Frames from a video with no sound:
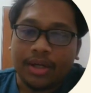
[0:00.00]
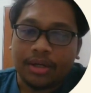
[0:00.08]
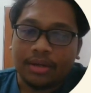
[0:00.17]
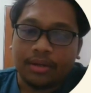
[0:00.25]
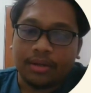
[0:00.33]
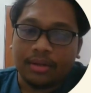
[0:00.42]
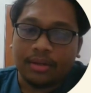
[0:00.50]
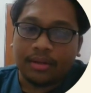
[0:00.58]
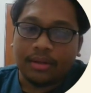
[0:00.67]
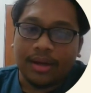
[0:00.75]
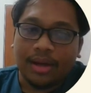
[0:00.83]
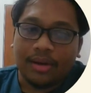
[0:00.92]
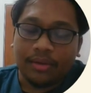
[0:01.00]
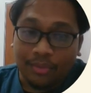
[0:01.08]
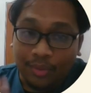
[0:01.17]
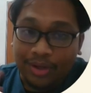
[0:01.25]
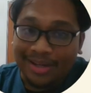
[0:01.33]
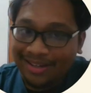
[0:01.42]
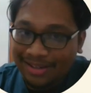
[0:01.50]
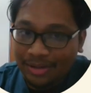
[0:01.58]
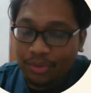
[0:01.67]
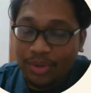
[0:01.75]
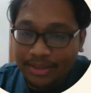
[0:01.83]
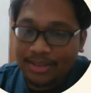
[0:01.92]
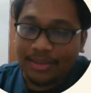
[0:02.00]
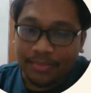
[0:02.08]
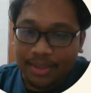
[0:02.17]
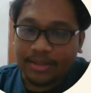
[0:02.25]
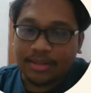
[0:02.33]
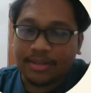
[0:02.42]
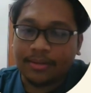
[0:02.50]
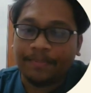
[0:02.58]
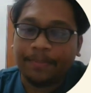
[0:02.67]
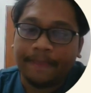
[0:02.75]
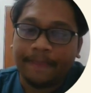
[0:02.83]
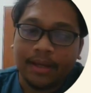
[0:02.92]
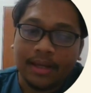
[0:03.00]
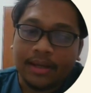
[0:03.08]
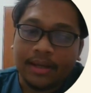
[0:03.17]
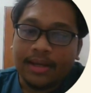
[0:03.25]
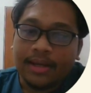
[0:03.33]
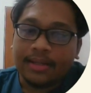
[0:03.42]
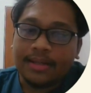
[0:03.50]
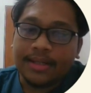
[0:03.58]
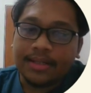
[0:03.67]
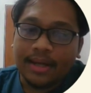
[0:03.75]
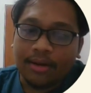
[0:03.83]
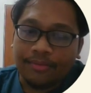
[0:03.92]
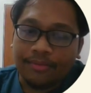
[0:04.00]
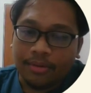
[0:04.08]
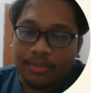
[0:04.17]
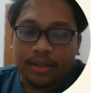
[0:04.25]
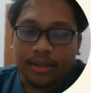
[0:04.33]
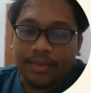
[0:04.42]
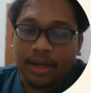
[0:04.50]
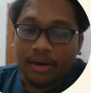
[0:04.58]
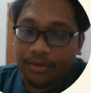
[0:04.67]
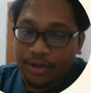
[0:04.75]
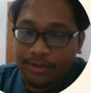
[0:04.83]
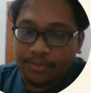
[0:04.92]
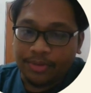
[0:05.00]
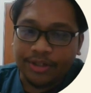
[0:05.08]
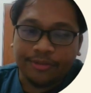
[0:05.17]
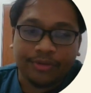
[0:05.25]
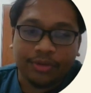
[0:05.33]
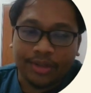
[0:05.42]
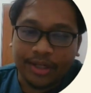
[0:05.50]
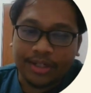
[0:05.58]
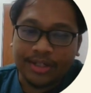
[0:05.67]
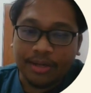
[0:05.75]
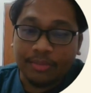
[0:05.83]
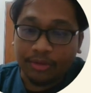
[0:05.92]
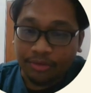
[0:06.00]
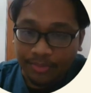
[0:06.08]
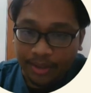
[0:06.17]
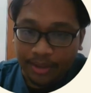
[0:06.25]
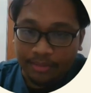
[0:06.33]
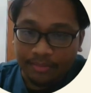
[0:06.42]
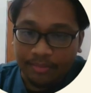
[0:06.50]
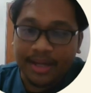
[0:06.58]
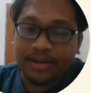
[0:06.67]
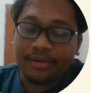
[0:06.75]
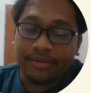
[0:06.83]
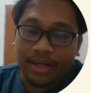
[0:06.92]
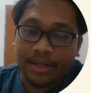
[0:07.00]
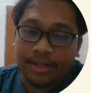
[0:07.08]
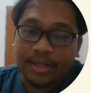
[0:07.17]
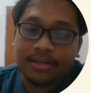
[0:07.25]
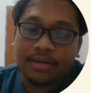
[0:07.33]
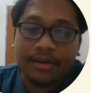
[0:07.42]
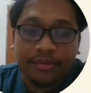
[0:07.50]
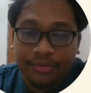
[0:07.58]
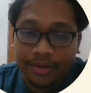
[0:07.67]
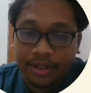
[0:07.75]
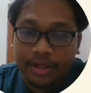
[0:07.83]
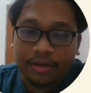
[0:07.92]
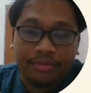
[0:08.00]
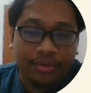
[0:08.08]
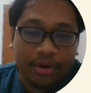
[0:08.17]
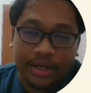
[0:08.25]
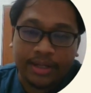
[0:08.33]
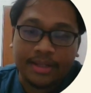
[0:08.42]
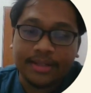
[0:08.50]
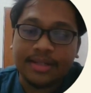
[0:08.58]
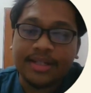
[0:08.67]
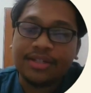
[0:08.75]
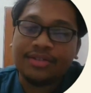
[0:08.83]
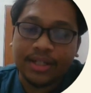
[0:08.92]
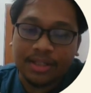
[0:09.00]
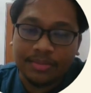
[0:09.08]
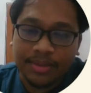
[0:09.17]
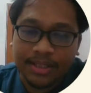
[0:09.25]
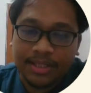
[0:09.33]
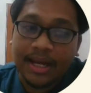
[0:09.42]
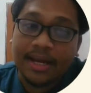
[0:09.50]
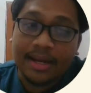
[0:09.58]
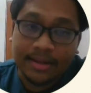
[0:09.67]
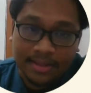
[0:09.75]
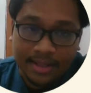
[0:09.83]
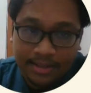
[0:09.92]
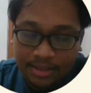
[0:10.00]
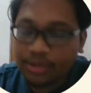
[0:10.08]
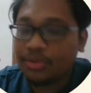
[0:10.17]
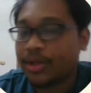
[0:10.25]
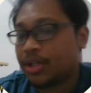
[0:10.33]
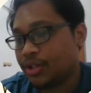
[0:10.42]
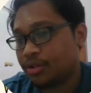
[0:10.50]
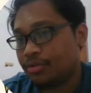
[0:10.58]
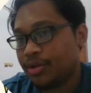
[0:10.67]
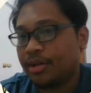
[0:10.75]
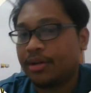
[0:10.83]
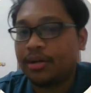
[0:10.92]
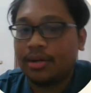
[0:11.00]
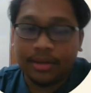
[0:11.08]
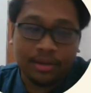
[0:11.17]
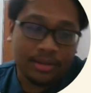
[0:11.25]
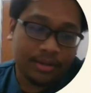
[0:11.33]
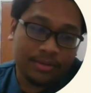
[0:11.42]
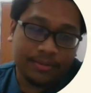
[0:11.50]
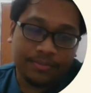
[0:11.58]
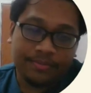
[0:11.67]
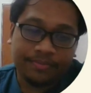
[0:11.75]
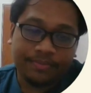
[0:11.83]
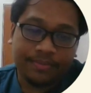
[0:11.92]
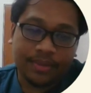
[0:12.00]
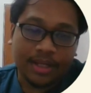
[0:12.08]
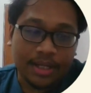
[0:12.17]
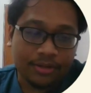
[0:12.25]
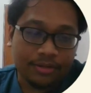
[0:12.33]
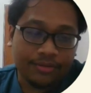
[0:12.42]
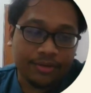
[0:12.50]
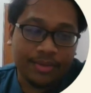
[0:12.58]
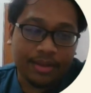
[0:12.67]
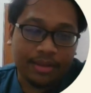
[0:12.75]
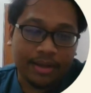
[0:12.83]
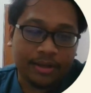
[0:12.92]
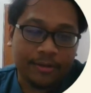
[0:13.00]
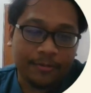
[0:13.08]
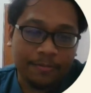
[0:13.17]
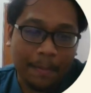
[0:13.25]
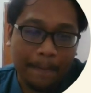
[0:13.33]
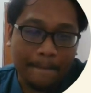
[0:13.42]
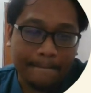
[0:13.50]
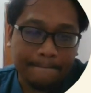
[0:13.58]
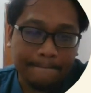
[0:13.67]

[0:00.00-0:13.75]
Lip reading: during when doing some task. Okay, this type of problem, like over responsive to touch and movement, may create discomfort, avoidance, distractibility, and anxiety toward the children. Okay, that's all for me. Thank you.